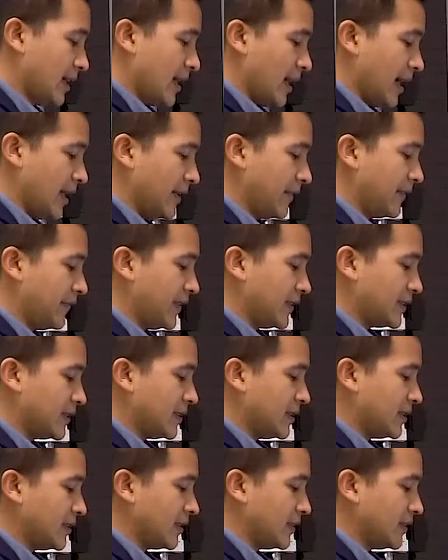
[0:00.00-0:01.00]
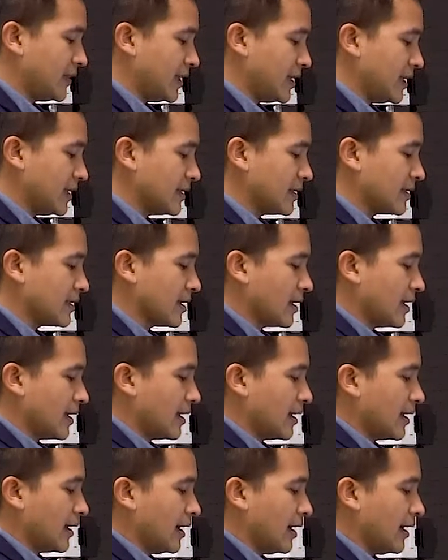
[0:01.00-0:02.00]
And it fits into this
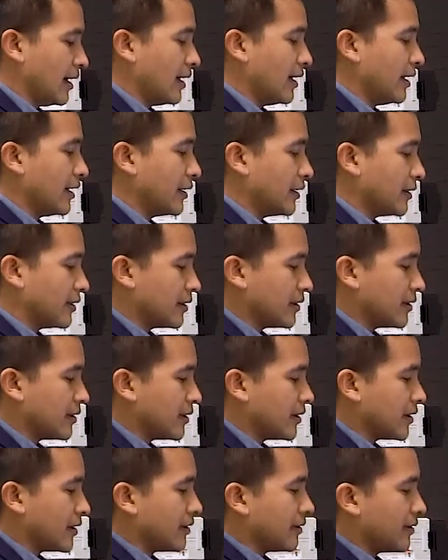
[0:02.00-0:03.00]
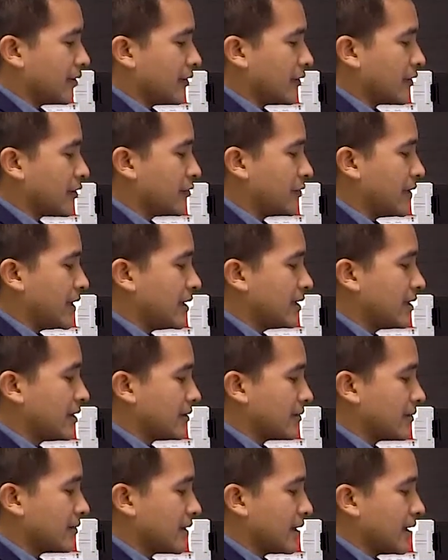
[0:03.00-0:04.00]
uh, grid,
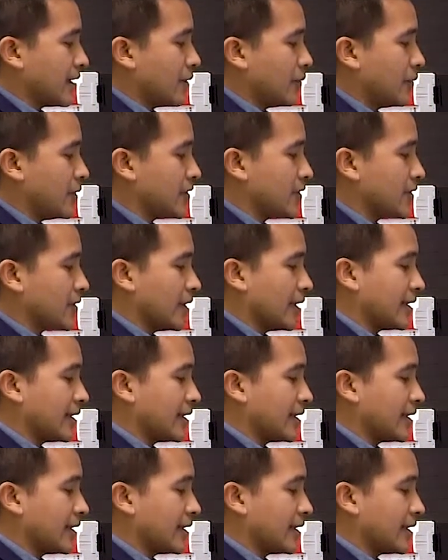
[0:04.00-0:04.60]
which